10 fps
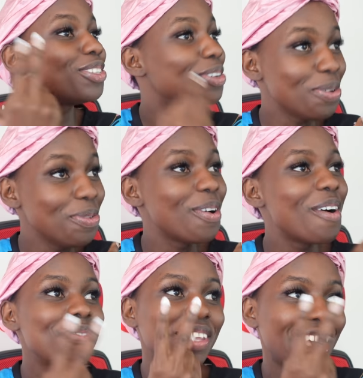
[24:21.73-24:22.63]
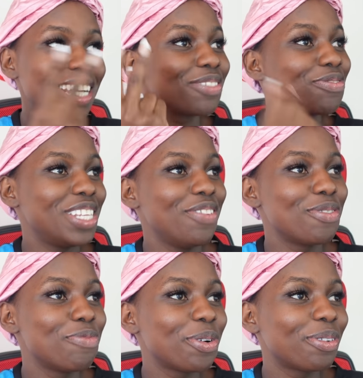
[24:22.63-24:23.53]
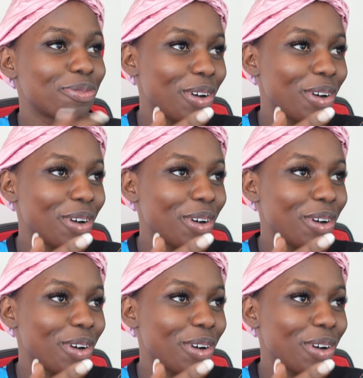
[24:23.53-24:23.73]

2 Cajun seafood boils.